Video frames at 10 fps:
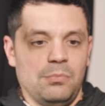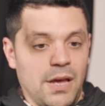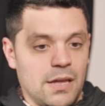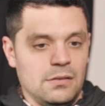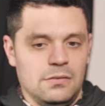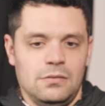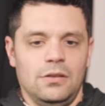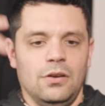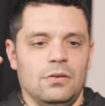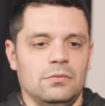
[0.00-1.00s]
but
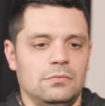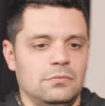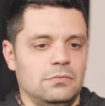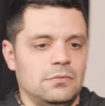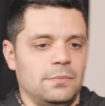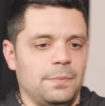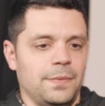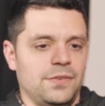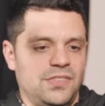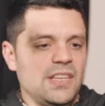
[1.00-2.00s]
you know,
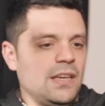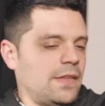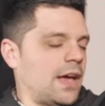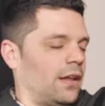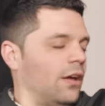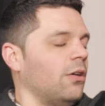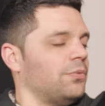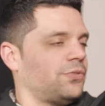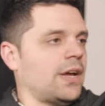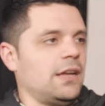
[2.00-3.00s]
seeing that
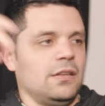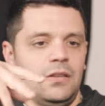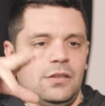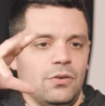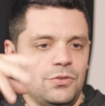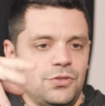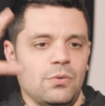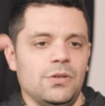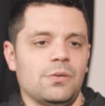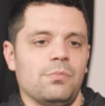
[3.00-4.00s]
helps, right? You know,
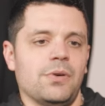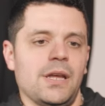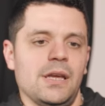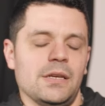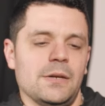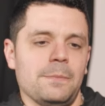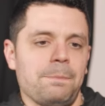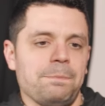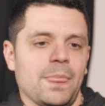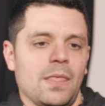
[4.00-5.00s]
showing you the break and
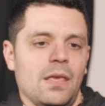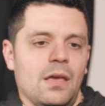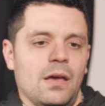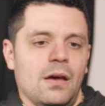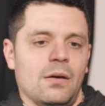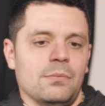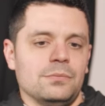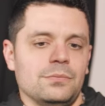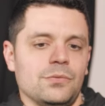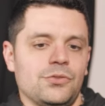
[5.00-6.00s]

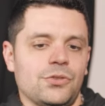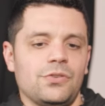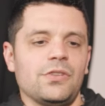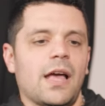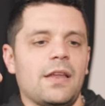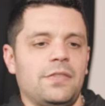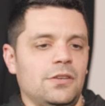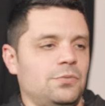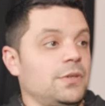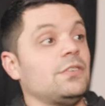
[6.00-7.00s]
um, so there's a lot of
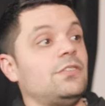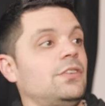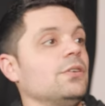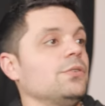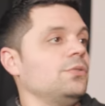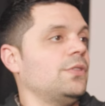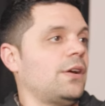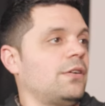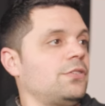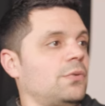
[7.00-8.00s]
things we could still do
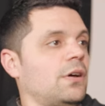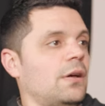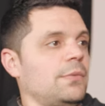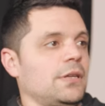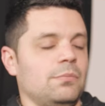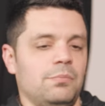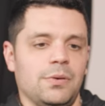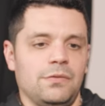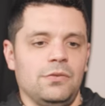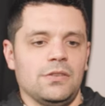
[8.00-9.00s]
there as well. I mean,
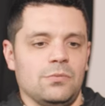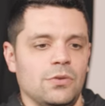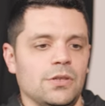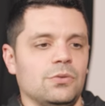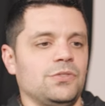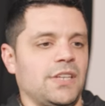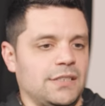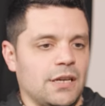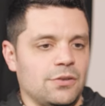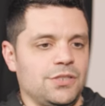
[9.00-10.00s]
PuttView has some really cool
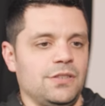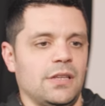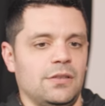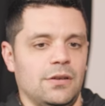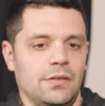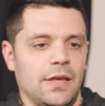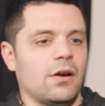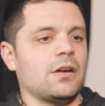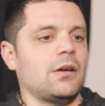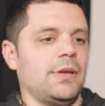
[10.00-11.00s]
technology that they they
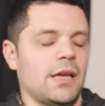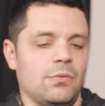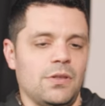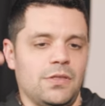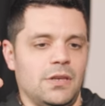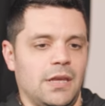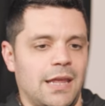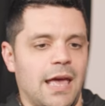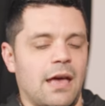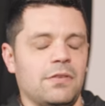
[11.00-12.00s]
are coming out with and, and
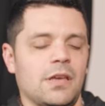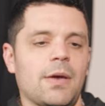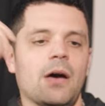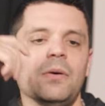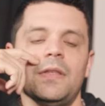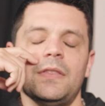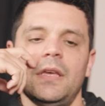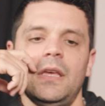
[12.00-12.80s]
have come out with